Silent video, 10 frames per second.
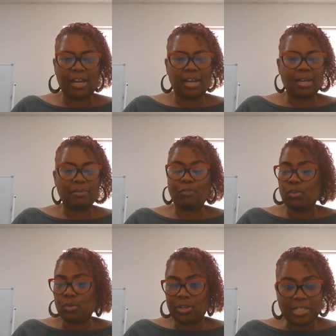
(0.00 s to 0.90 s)
if
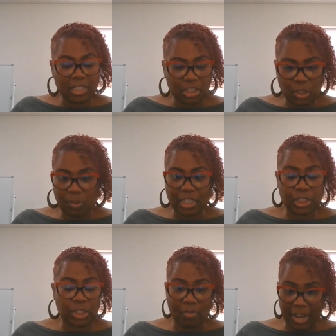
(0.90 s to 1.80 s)
you're in a
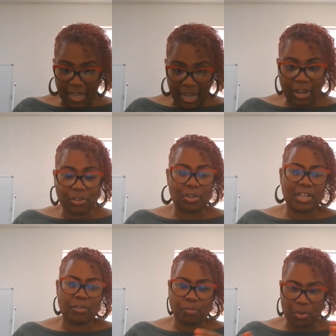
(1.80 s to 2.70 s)
situation right now and you
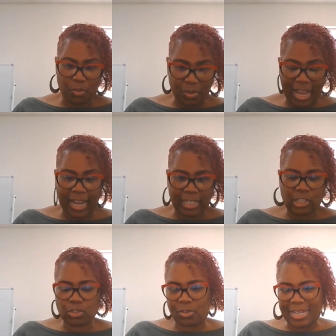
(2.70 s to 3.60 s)
need further
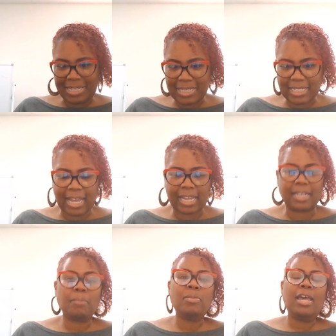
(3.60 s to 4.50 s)
guidance or
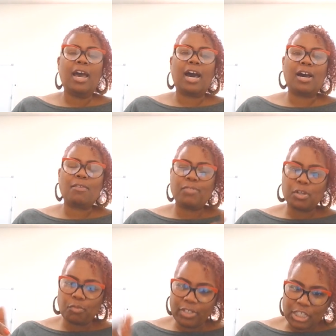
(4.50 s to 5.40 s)
insight,
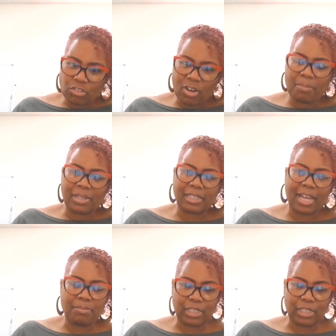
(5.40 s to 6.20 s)
Feel free to drop me a line